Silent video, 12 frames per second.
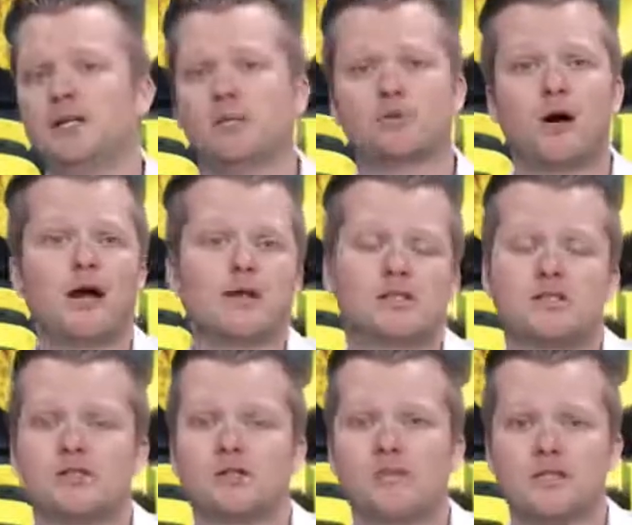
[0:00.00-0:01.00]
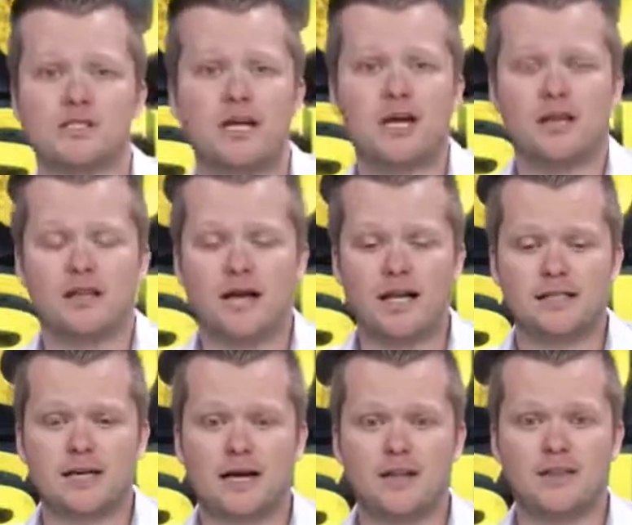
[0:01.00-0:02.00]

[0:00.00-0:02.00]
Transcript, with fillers: a product, a service that, uh,